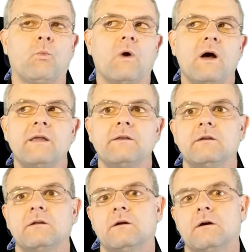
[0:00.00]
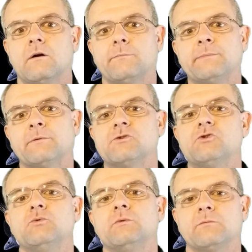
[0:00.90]
what are people
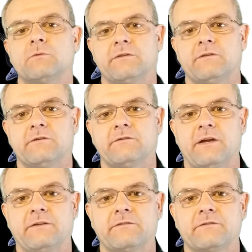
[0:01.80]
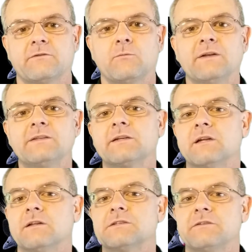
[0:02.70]
doing with their sites, essentially what
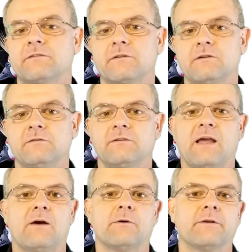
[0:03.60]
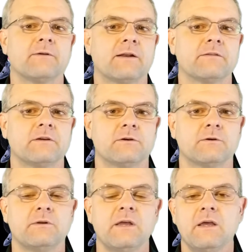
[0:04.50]
technologies are they using, how are they writing the
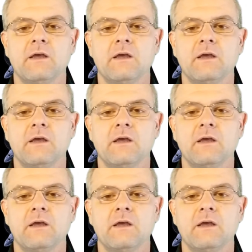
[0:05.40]
code,